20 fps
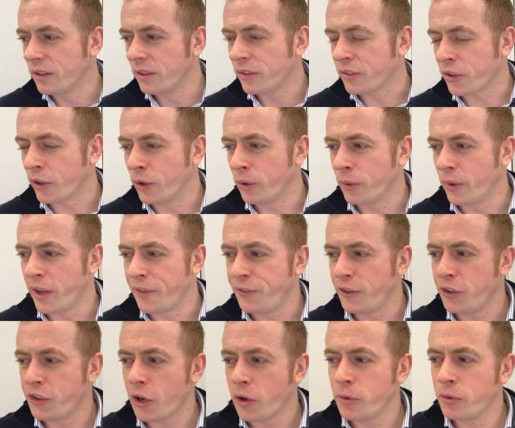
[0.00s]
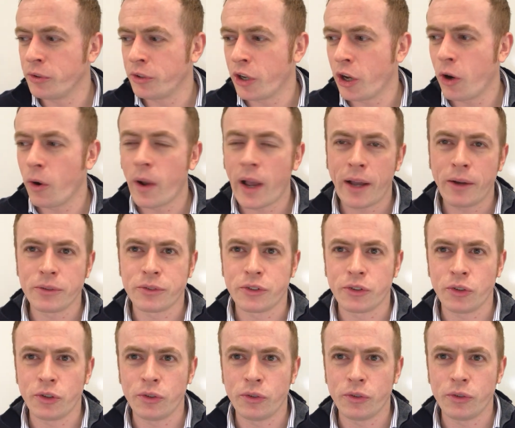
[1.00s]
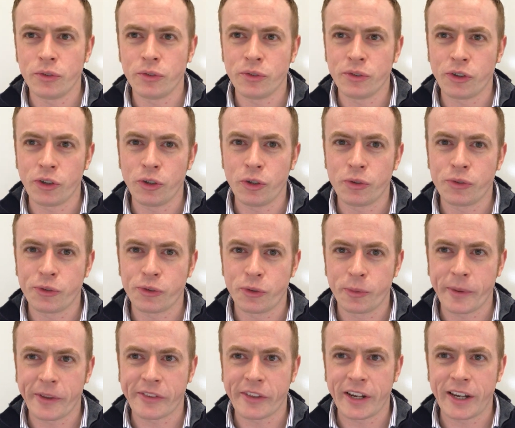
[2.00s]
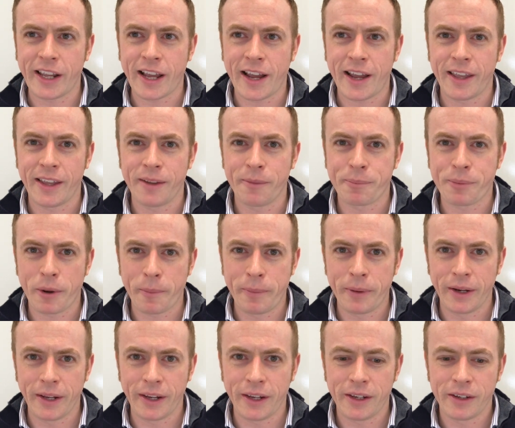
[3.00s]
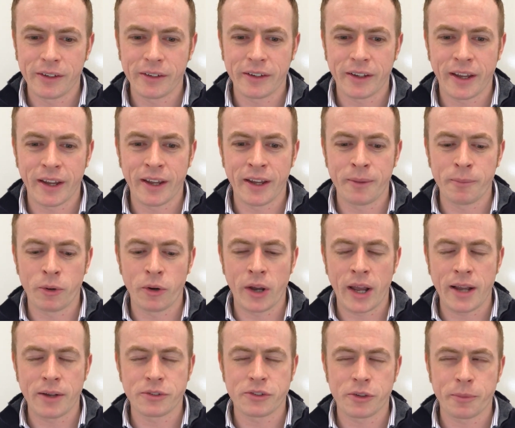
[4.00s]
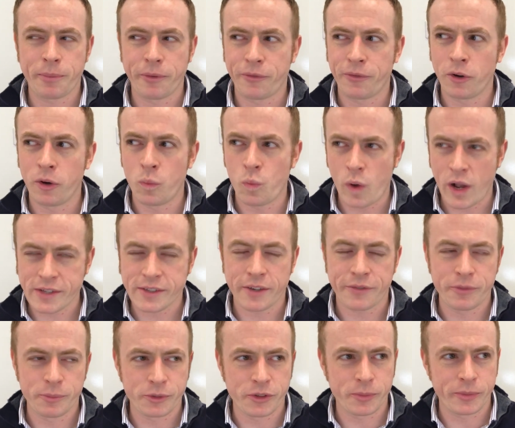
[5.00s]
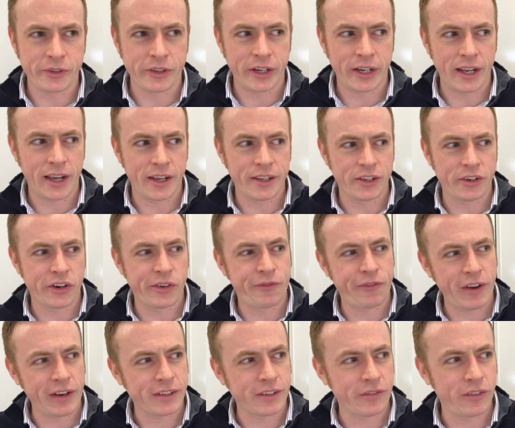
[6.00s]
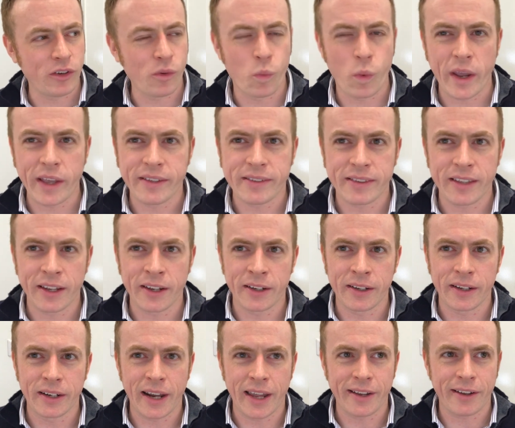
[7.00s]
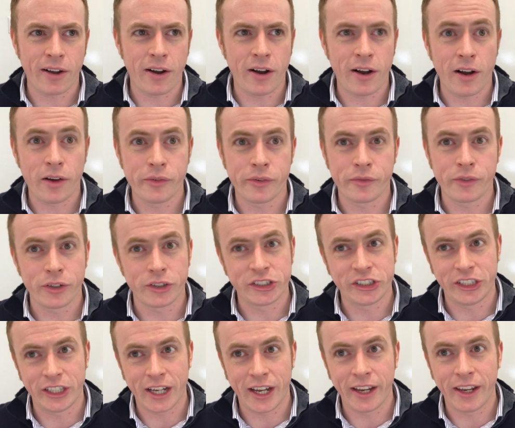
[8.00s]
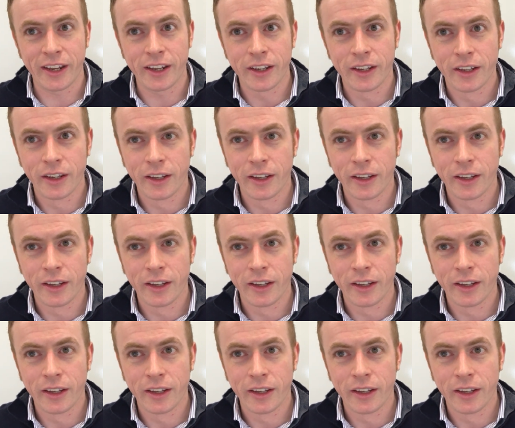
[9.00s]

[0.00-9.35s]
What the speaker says: So if you don't know how to do Tsubazeriai properly, or how to perform Waza from Tsubazeriai, you're effectively wasting like half of your Shiai.